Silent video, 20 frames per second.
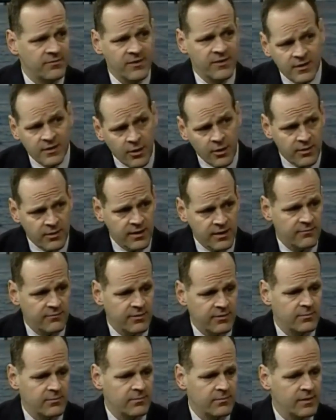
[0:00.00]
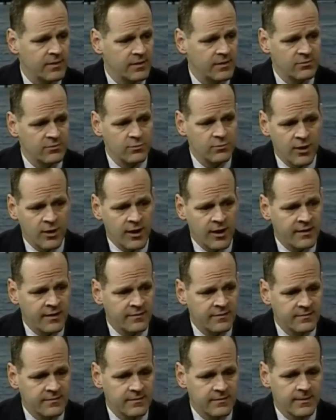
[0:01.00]
if they don't give him his
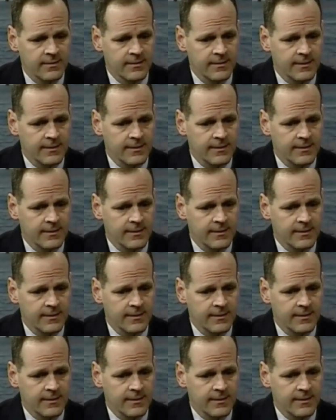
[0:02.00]
rights,